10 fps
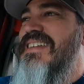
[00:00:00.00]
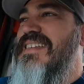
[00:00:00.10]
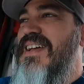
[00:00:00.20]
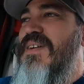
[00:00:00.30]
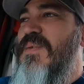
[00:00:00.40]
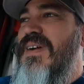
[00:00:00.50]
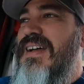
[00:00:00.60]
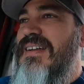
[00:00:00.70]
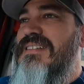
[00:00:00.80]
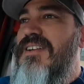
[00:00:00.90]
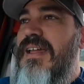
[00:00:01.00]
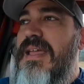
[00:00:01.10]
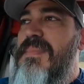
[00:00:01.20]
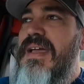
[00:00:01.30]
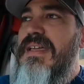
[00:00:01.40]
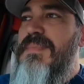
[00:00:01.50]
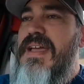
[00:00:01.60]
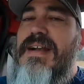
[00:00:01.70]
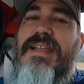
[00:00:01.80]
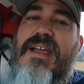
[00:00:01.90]
so, uh, so I got to get back, get my
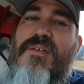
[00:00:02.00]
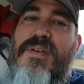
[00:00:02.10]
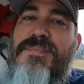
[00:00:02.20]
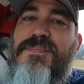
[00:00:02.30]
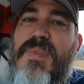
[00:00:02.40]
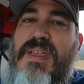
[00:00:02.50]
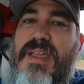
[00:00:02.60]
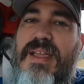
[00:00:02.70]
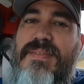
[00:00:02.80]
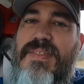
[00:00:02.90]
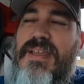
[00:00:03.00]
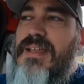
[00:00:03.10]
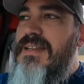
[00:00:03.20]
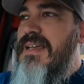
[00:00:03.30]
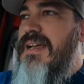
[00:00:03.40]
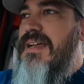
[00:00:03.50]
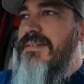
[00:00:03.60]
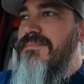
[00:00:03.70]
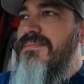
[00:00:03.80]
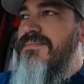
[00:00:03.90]
editing going, and then
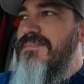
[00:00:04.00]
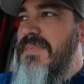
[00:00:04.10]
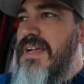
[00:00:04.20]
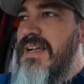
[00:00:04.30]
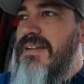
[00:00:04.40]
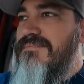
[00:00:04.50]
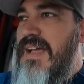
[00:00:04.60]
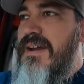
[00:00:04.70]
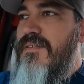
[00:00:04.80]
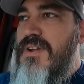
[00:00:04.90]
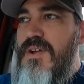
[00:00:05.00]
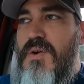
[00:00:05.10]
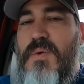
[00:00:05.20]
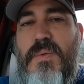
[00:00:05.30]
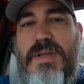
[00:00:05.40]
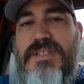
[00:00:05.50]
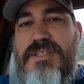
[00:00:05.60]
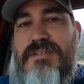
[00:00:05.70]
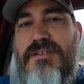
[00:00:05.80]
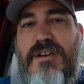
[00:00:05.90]
uh, uh, I don't know
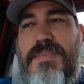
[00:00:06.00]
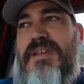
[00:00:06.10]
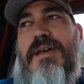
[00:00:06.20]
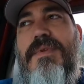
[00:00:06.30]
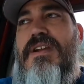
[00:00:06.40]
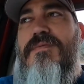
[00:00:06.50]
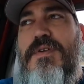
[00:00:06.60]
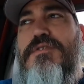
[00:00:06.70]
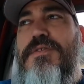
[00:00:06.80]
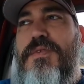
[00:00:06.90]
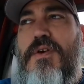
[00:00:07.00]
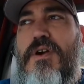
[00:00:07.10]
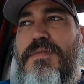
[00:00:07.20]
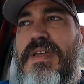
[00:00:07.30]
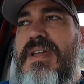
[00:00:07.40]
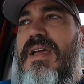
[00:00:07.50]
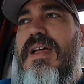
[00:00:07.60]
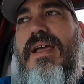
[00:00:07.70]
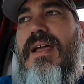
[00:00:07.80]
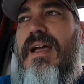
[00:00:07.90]
what's going to be coming in the future for Harvey.
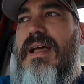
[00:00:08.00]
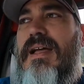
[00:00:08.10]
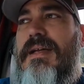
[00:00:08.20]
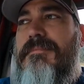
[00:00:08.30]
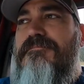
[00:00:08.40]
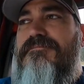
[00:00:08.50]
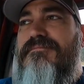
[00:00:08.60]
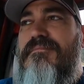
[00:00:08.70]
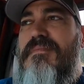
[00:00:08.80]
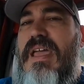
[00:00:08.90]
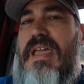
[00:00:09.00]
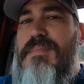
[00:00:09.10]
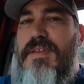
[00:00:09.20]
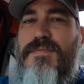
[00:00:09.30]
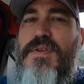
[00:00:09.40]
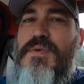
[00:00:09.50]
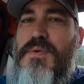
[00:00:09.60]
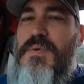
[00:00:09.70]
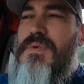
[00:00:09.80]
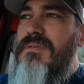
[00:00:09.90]
Um, maybe a
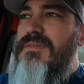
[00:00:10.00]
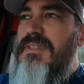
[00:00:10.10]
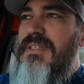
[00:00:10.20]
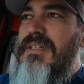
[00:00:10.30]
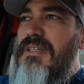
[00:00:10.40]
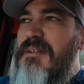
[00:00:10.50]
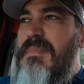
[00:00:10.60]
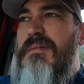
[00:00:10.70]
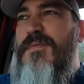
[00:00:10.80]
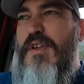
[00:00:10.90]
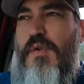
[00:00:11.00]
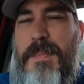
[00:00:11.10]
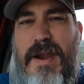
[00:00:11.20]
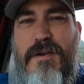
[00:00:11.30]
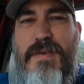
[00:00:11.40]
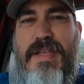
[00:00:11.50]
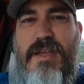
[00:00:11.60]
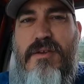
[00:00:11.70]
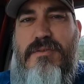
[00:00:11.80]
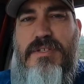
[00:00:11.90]
few, maybe a few repair
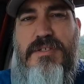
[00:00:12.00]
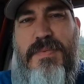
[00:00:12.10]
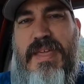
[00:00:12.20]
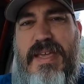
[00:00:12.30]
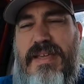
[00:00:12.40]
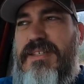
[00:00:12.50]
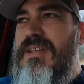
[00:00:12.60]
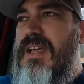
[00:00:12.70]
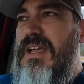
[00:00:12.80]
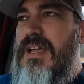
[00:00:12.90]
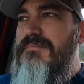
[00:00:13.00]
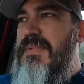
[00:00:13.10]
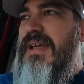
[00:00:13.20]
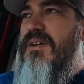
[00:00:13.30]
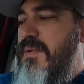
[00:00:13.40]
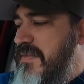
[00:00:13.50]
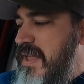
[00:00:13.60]
videos on some things. Um, I know we've